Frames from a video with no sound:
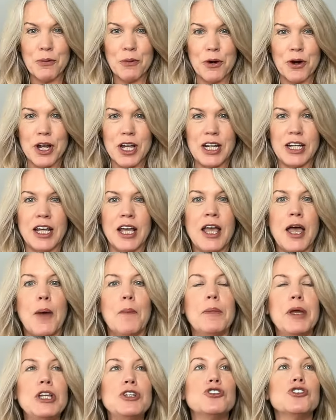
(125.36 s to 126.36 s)
worried,
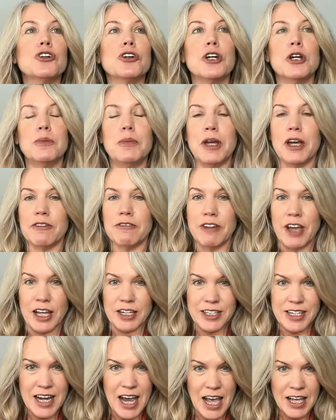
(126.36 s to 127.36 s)
means you're going to be a
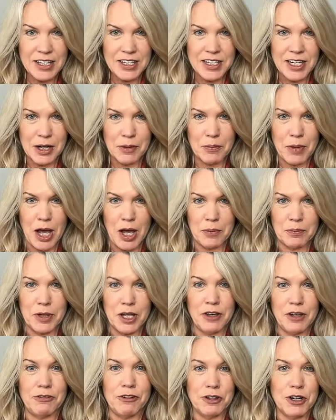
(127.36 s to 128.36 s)
fantastic mom
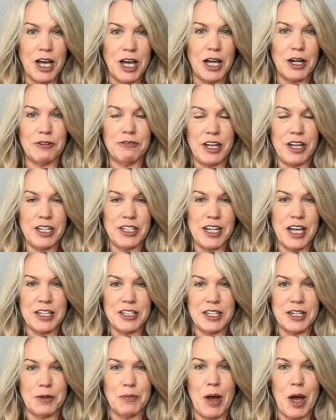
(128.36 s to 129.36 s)
if you're not a
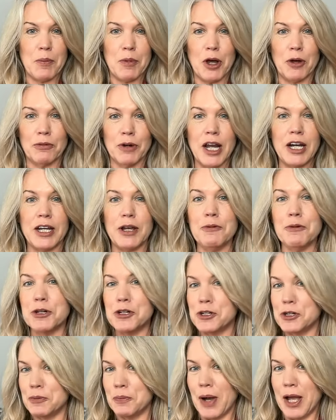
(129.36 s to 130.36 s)
fantastic mom already,
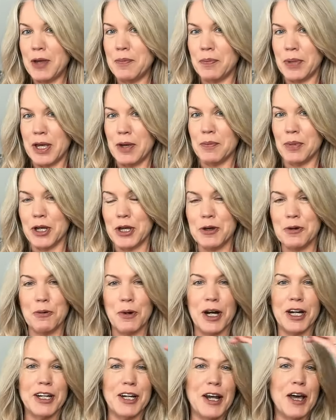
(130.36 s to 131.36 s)
which you might be, but you
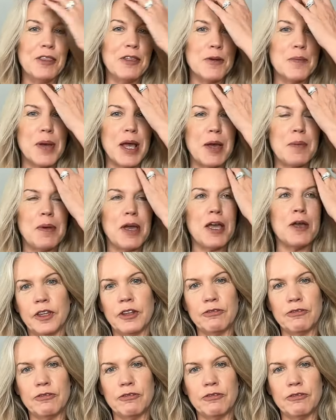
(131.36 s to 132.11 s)
want another baby.